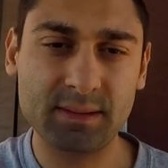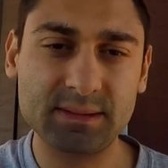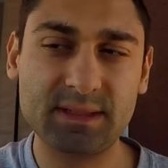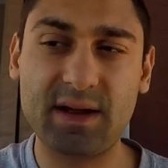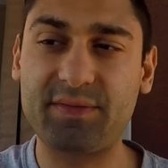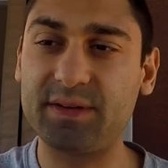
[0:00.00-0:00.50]

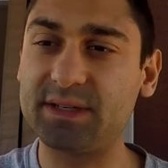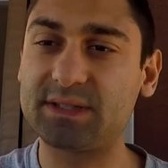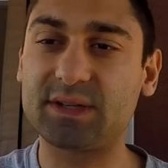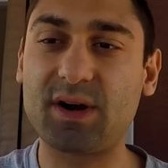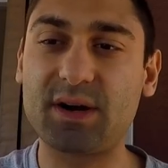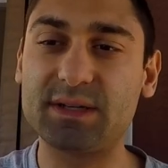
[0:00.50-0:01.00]
Definitely, the
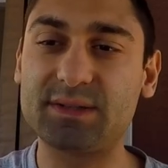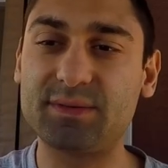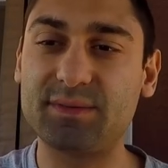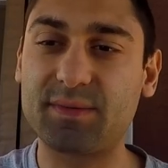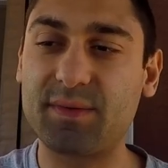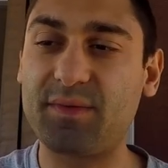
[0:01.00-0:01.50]
cigar is
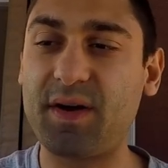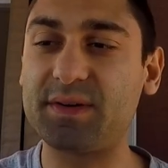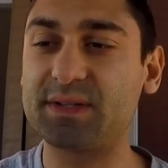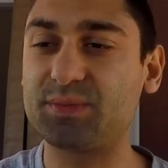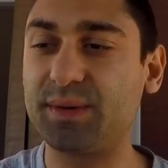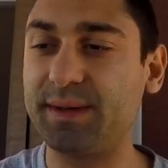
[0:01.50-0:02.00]
very
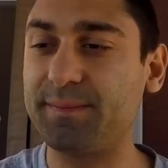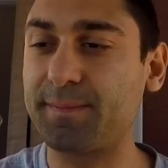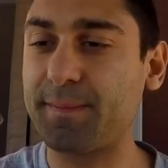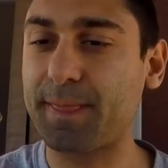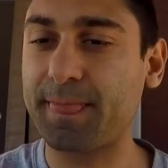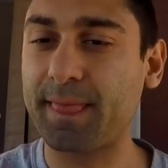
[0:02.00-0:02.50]
sweet.
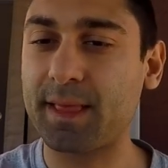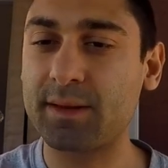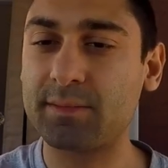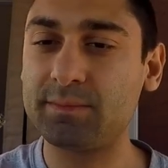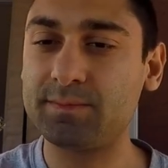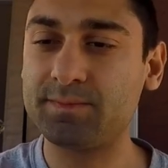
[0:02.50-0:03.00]

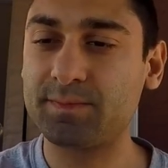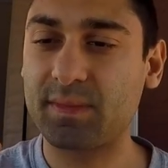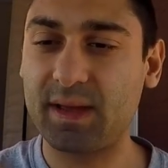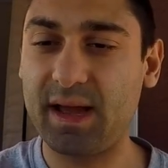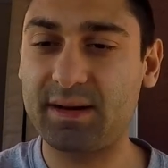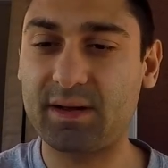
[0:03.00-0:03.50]

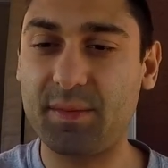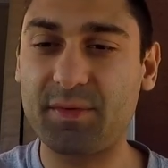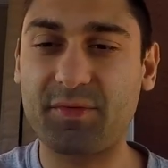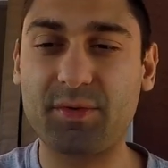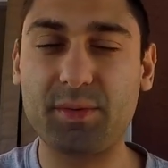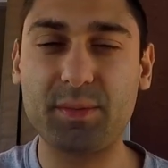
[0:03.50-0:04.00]
And coming
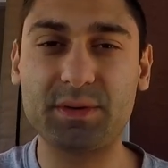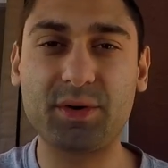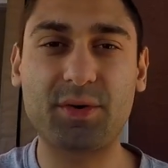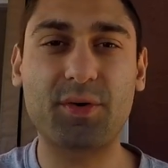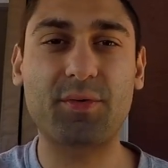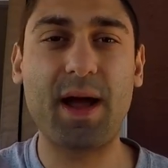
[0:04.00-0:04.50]
from a
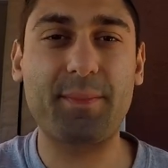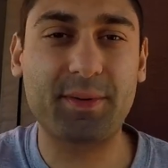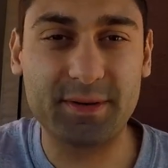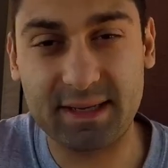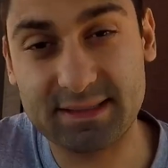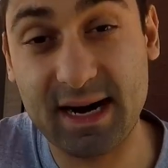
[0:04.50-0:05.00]
Maduro
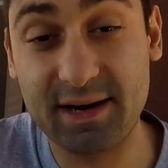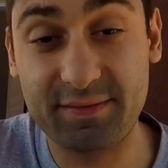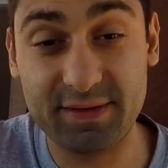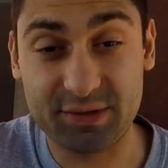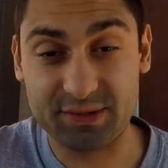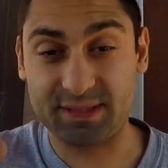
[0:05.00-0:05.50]
wrapper, that's kind of
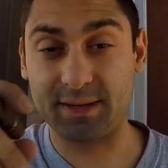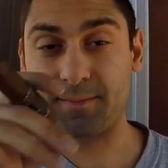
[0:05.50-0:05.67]
interesting.